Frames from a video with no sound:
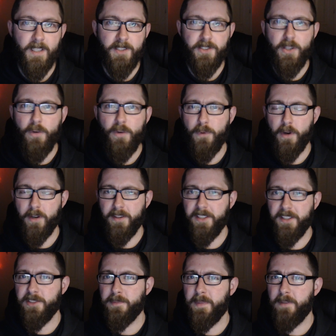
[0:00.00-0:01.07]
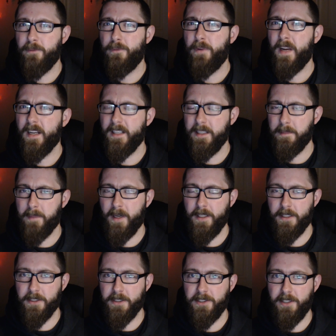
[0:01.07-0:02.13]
So far, this has been fairly minor